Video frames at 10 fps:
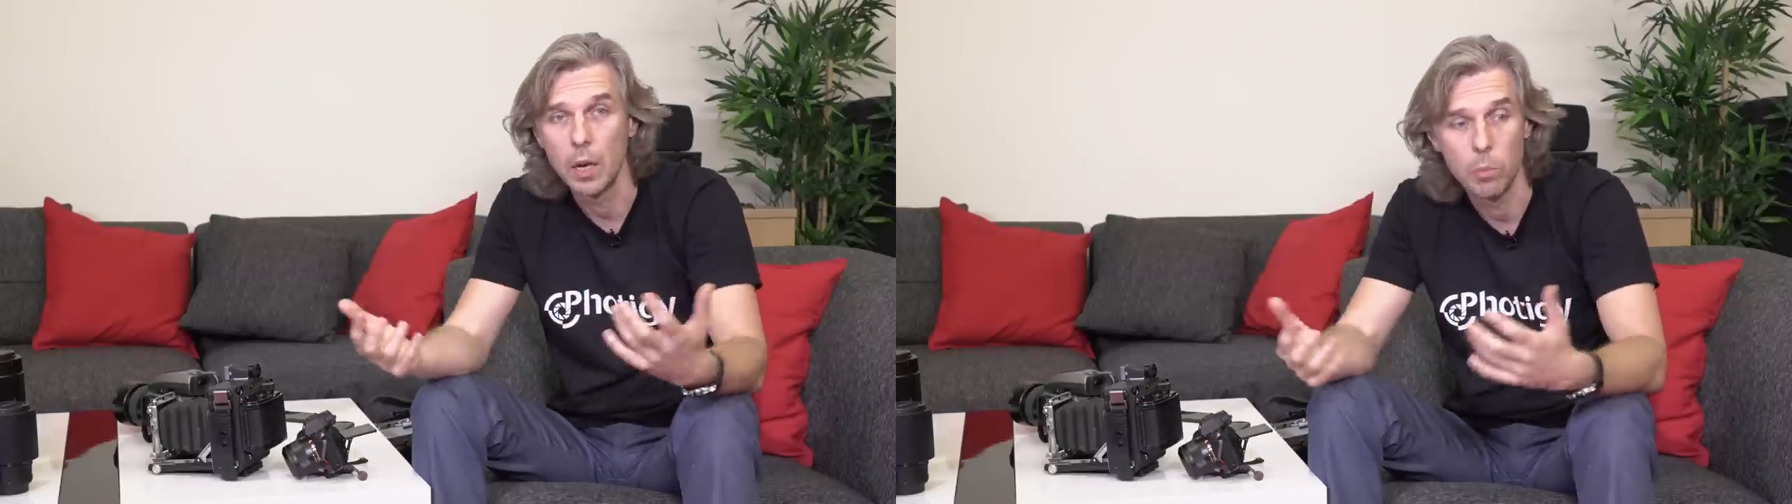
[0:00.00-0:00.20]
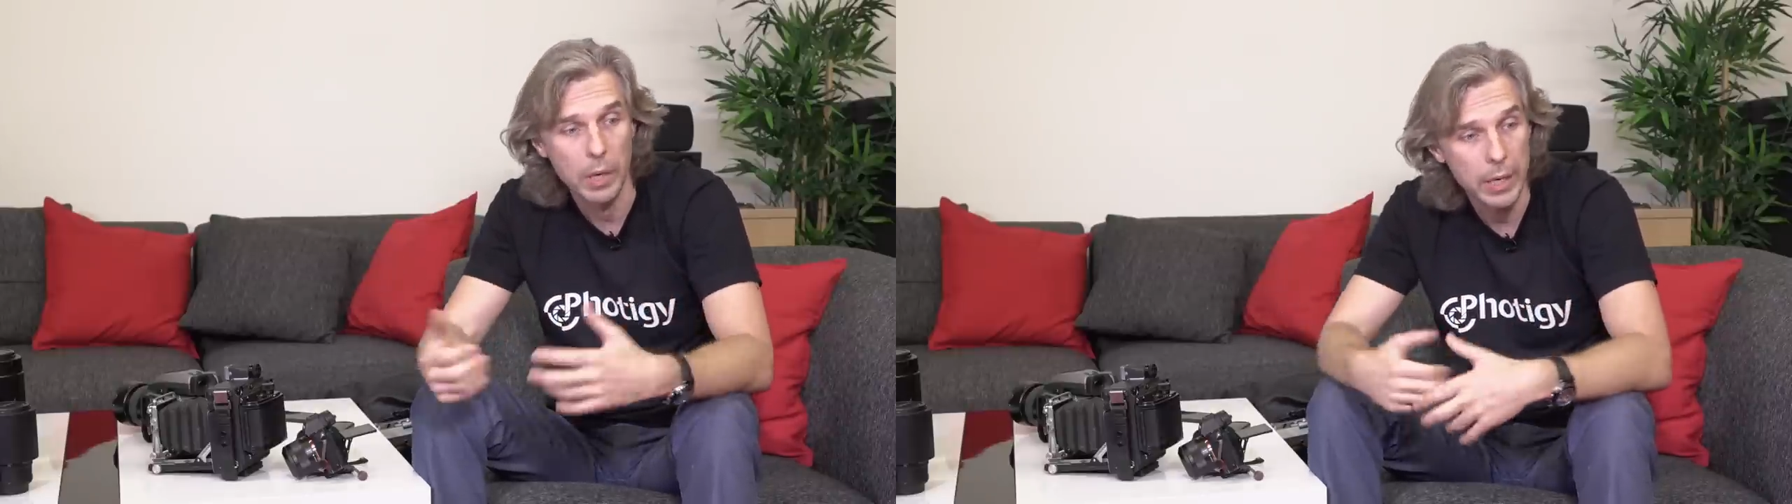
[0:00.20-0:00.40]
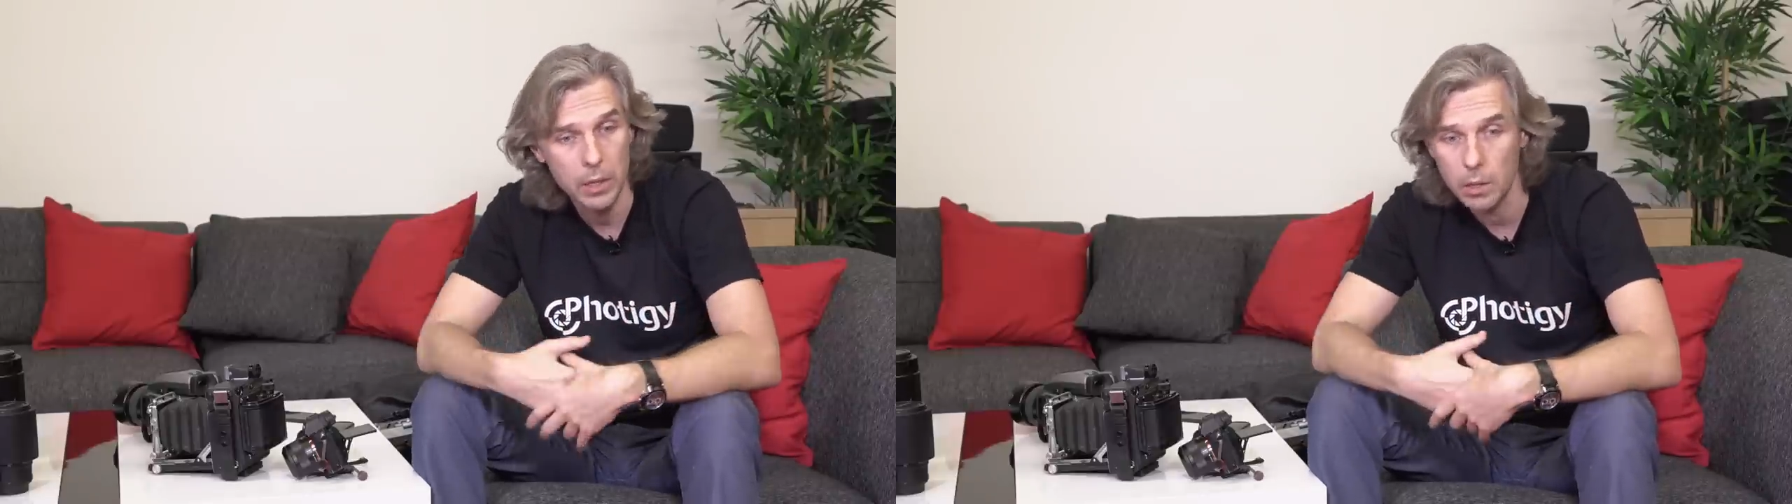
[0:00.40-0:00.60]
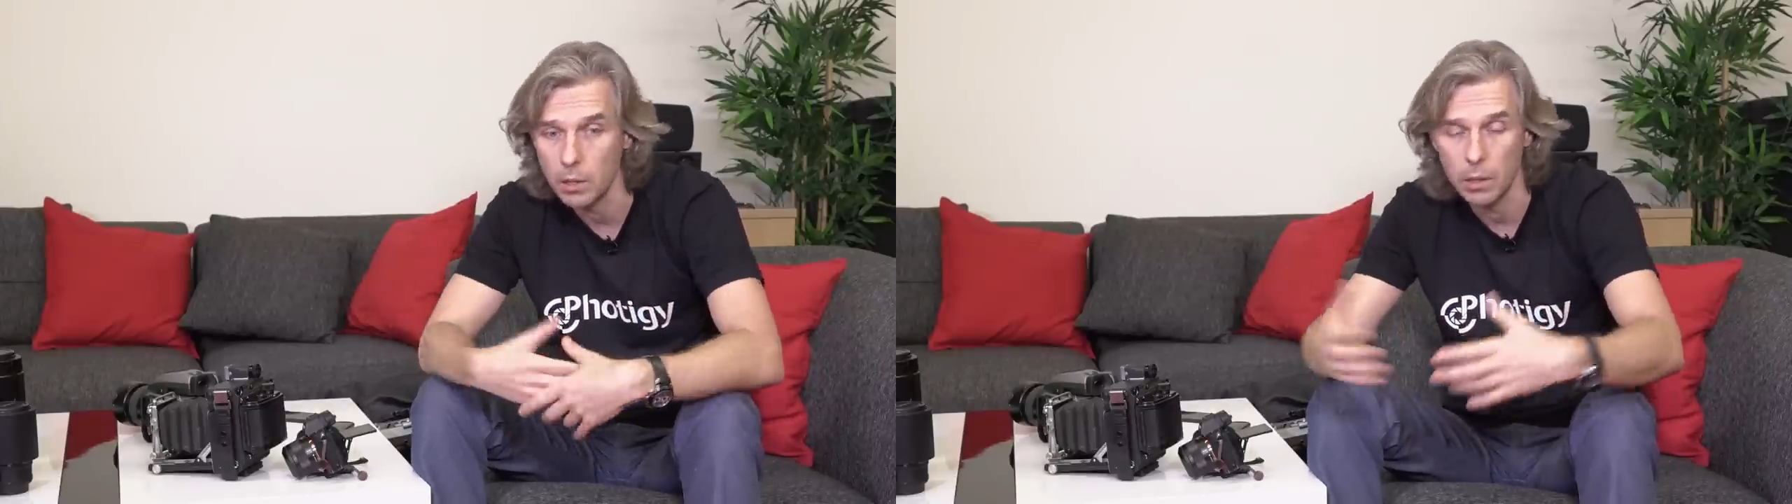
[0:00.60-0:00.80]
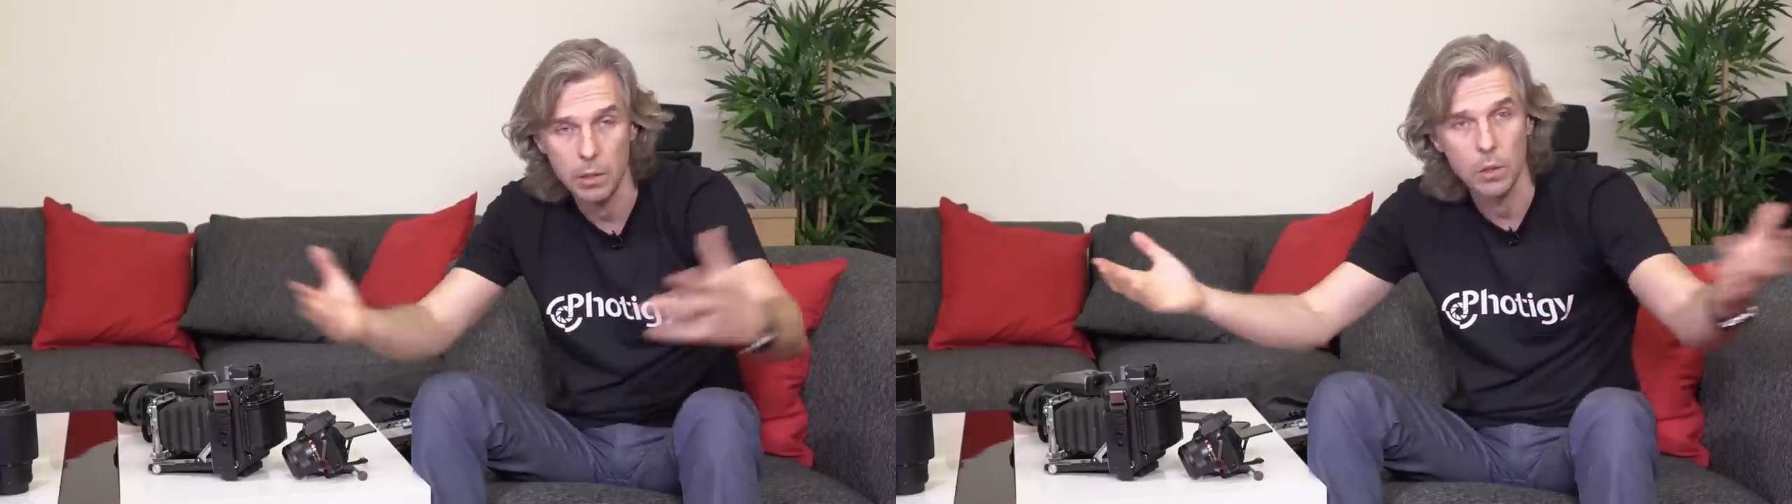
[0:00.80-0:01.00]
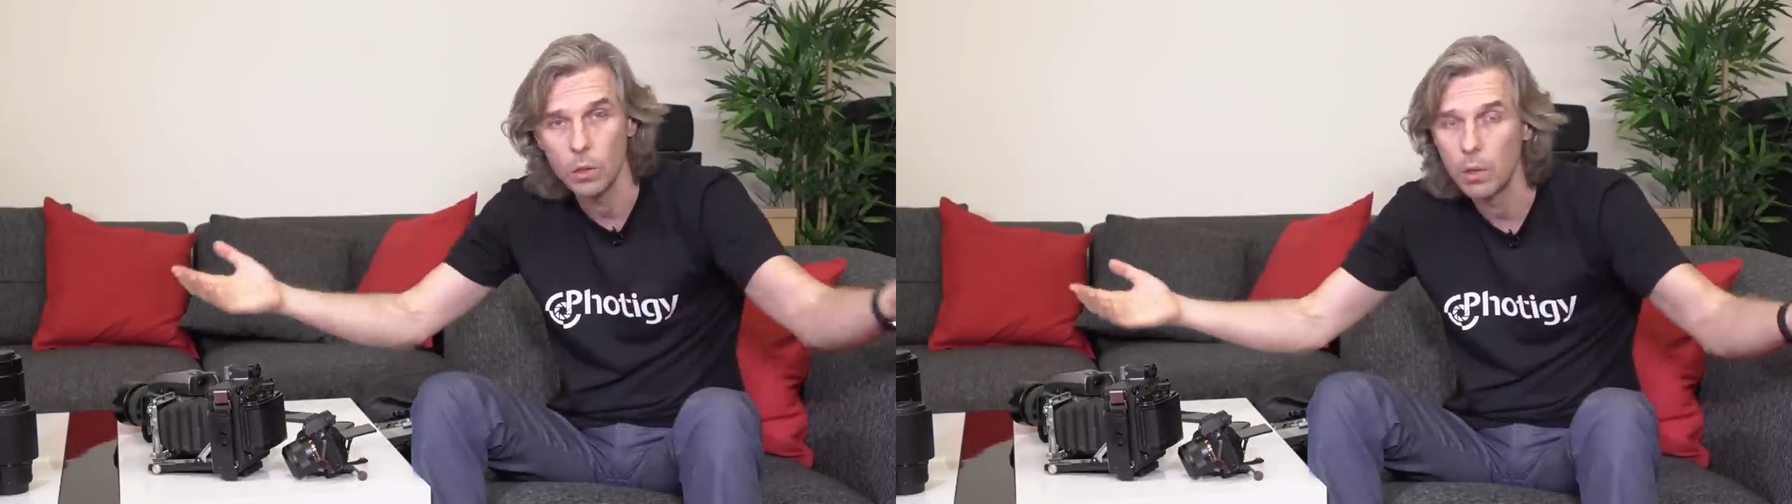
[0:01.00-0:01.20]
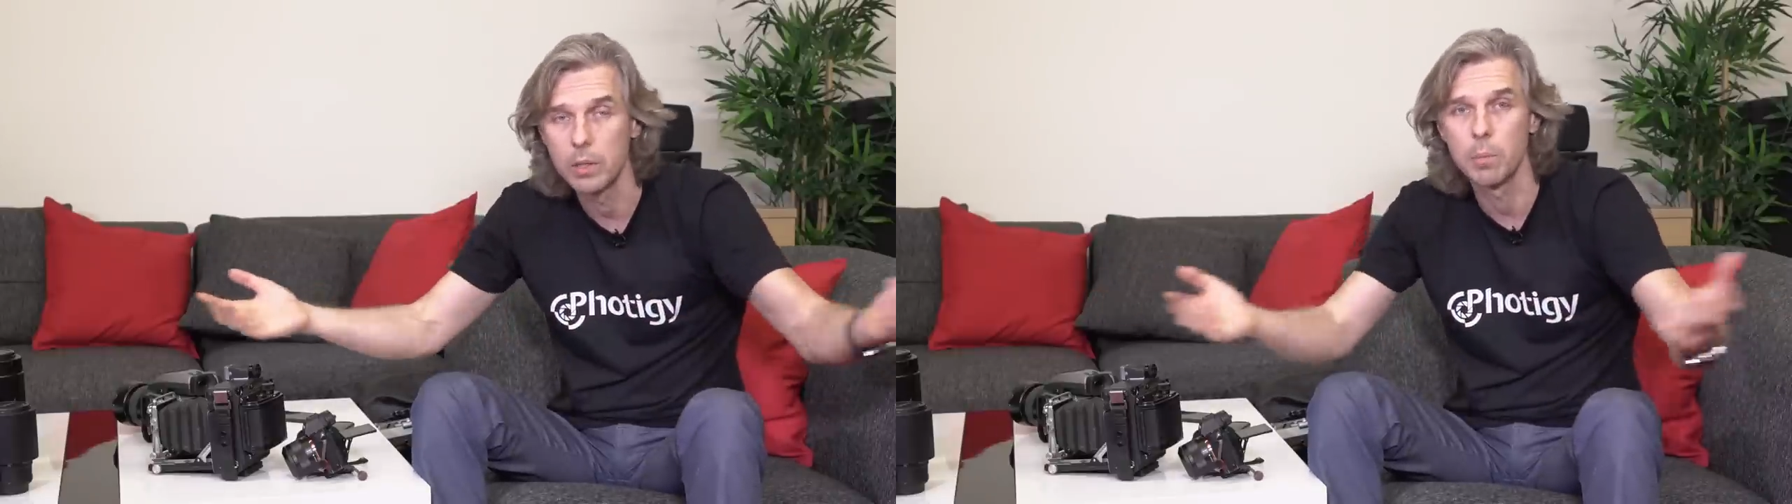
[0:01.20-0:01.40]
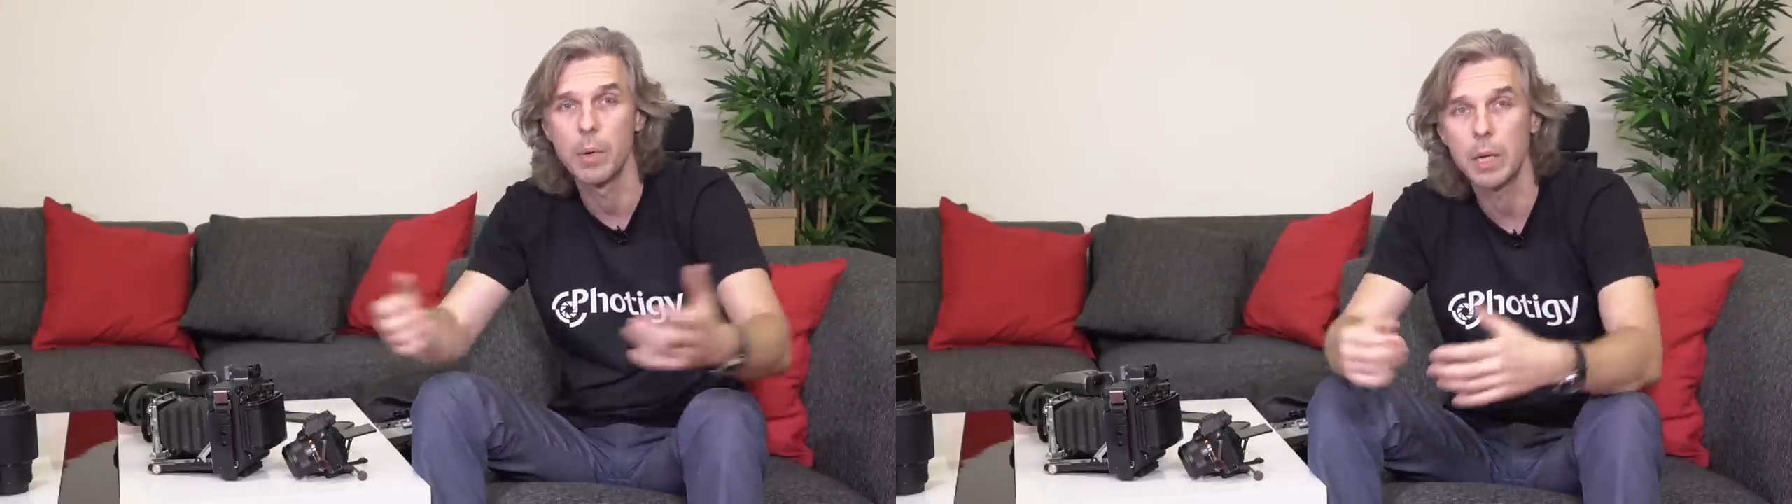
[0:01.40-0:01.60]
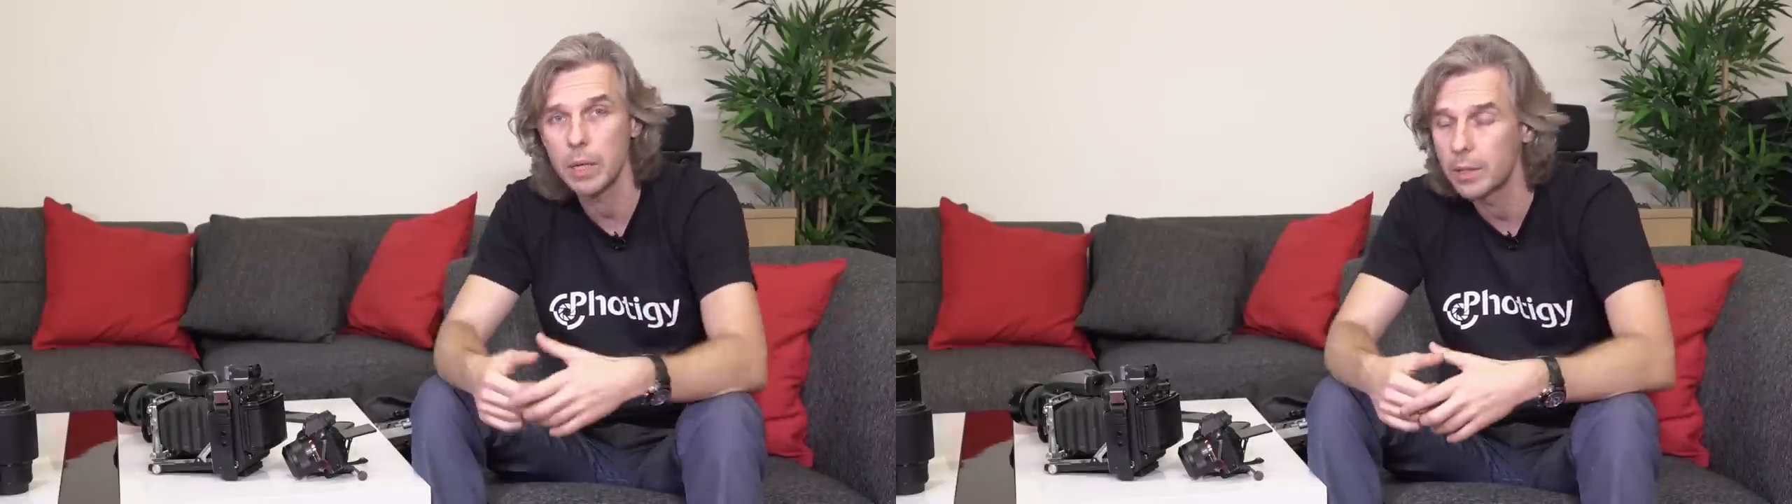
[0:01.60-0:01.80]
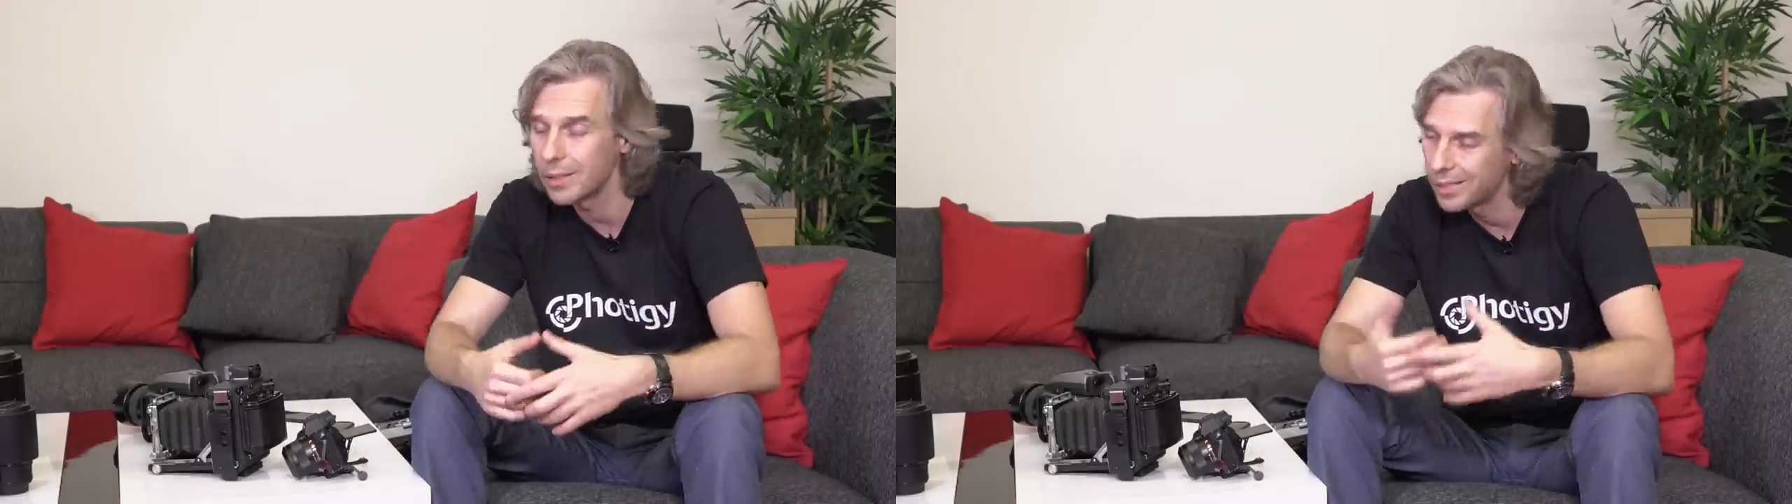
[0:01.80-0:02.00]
brand, you know, on the market,